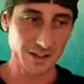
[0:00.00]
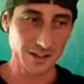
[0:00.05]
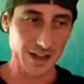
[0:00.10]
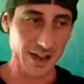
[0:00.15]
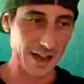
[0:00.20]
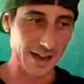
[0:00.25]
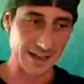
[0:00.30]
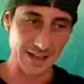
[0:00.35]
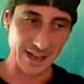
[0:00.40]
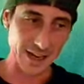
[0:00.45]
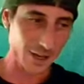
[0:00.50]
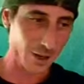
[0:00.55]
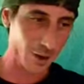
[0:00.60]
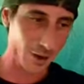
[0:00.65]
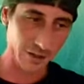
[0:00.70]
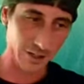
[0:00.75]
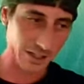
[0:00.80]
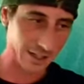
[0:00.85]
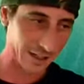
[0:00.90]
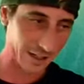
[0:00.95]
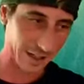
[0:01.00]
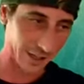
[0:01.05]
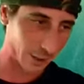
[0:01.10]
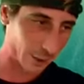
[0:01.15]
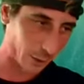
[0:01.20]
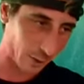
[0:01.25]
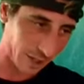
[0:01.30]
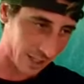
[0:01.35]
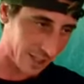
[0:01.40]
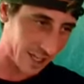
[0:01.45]
And they called it like
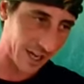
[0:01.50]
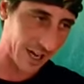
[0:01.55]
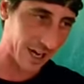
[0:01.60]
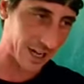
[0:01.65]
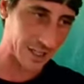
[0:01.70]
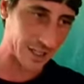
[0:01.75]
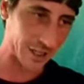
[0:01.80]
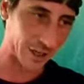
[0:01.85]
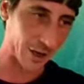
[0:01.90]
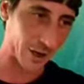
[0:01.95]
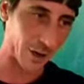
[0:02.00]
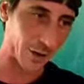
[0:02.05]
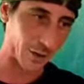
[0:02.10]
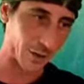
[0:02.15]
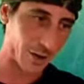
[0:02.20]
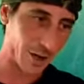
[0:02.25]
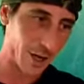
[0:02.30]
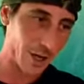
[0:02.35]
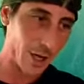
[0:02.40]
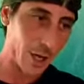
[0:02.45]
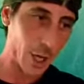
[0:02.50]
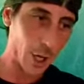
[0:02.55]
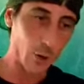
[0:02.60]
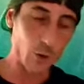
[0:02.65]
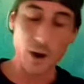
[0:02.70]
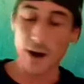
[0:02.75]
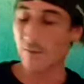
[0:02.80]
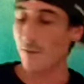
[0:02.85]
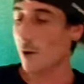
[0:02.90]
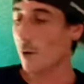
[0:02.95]
three tickets ago.
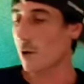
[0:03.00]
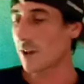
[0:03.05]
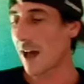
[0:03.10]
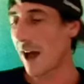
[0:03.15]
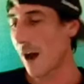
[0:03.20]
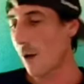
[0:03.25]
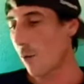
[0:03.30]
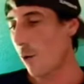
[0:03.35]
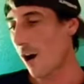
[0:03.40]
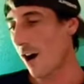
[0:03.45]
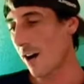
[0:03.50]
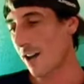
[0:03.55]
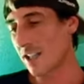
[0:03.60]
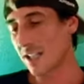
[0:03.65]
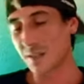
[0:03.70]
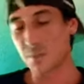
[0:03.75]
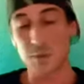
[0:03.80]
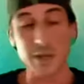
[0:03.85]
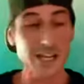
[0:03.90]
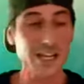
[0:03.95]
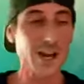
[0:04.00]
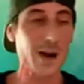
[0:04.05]
Whoever that was, speak